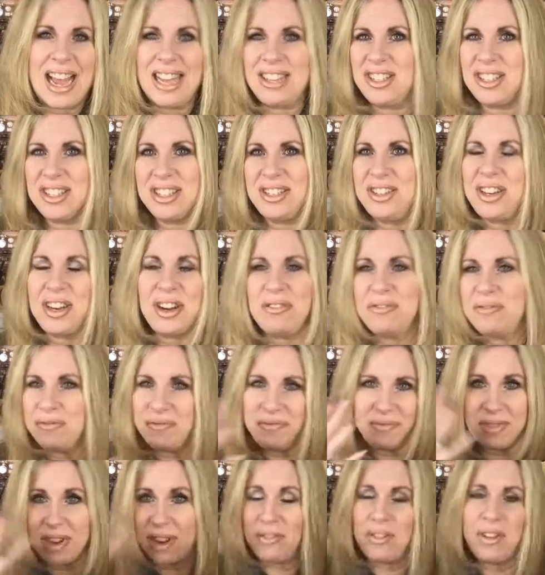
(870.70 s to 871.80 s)
I just, you know,
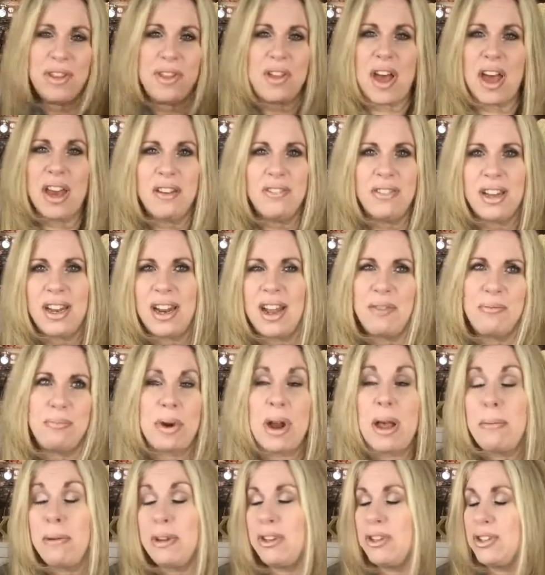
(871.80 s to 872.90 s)
never thought of it. I
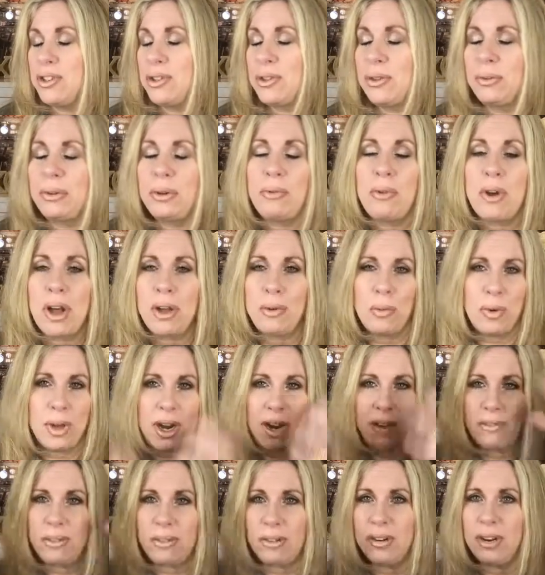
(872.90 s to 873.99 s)
probably just threw on
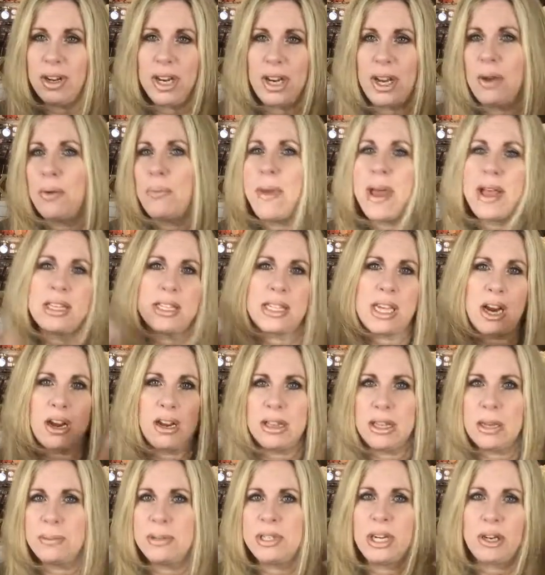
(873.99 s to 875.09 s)
whatever, you know,
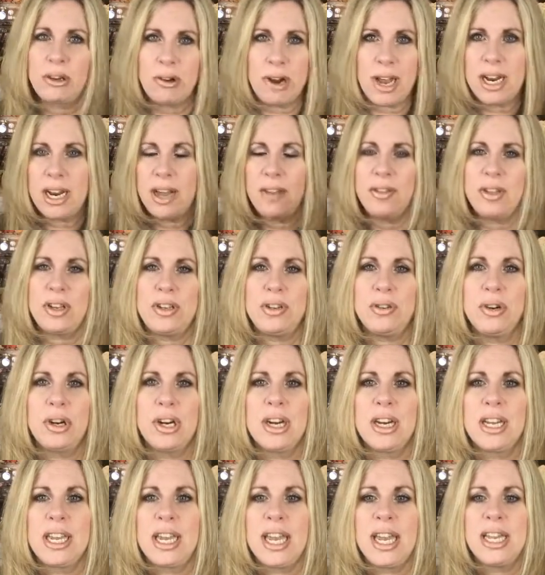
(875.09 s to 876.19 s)
mascara, lipstick, ran out the
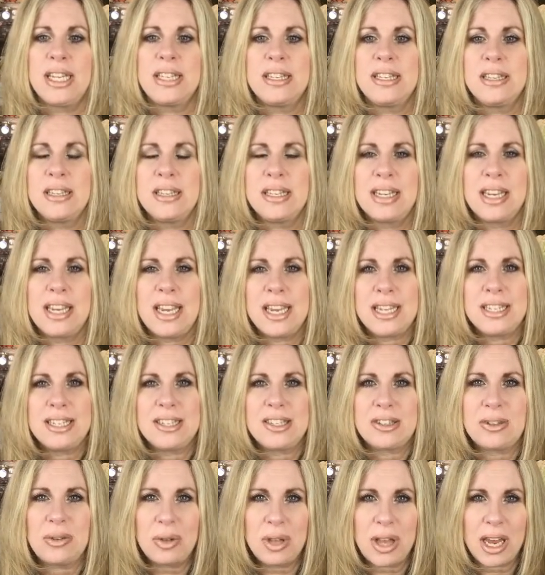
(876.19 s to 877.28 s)
door to get to get to
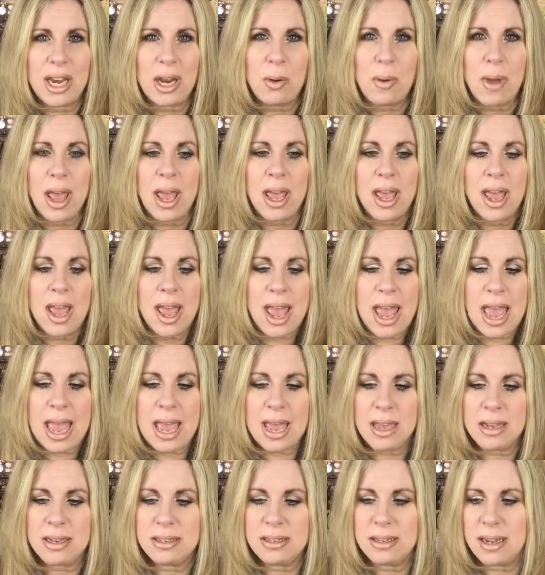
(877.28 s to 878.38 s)
school anyway.
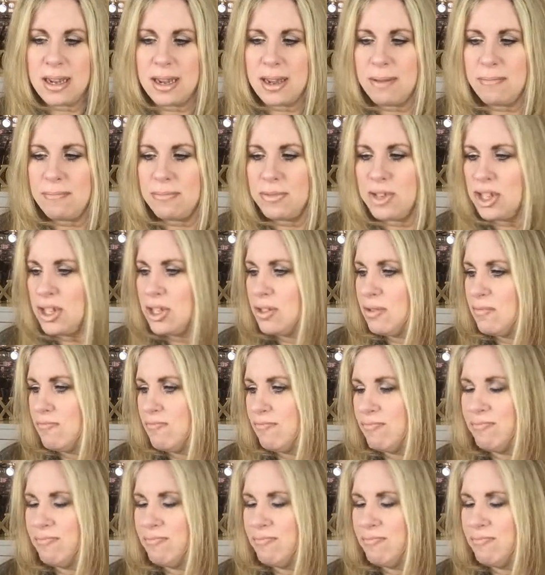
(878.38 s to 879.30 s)
And uh, just